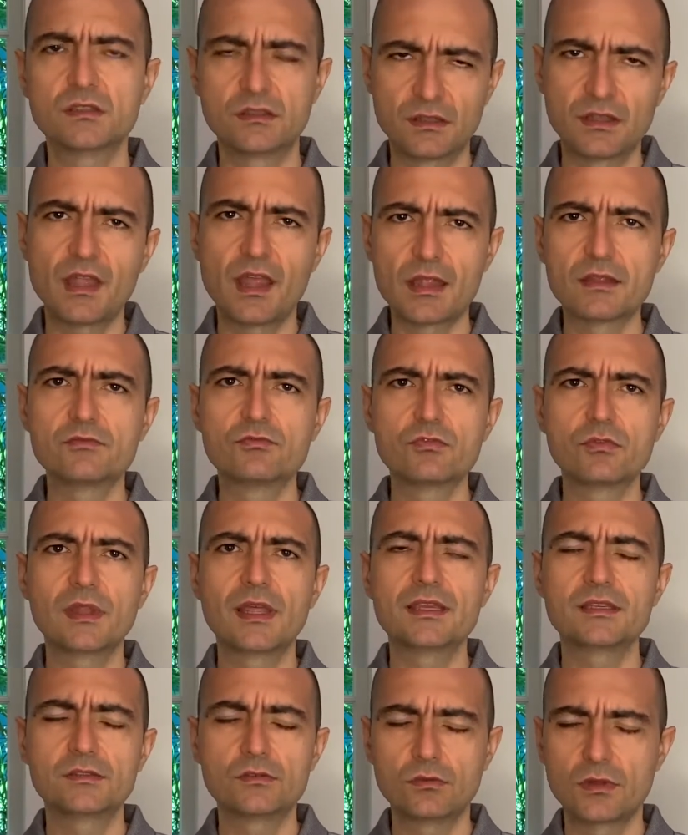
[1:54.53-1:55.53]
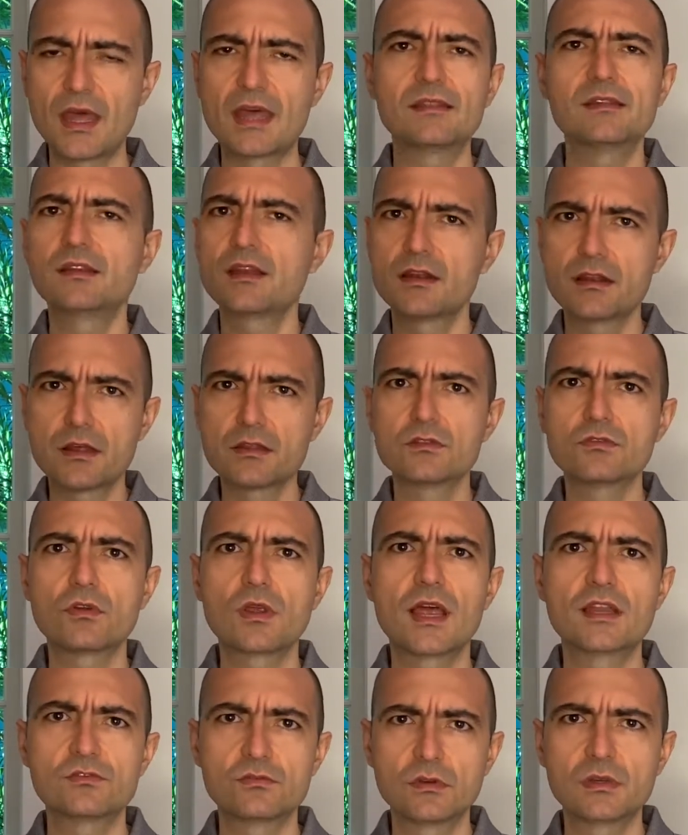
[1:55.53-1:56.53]
that relates to that in an
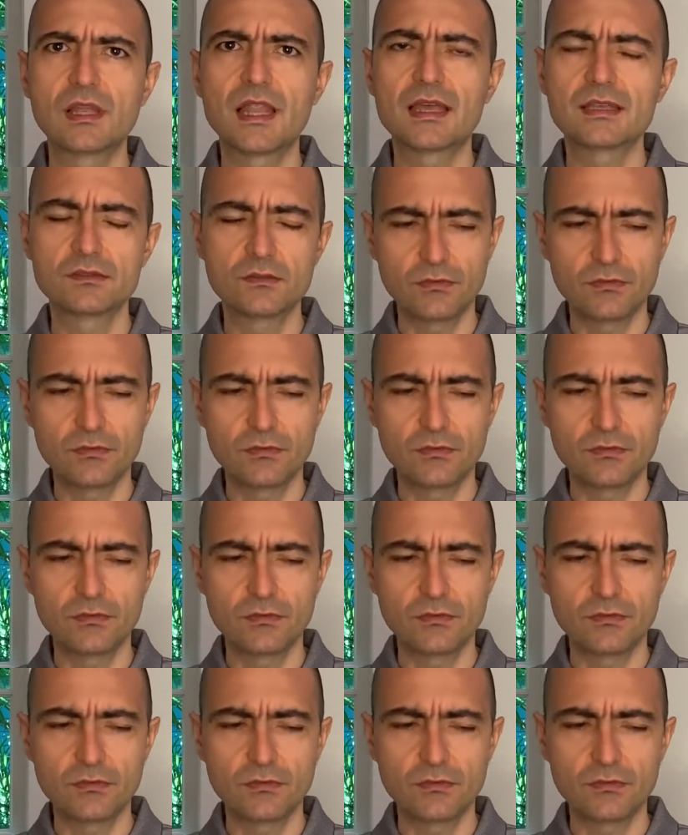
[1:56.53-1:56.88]
undergraduate class.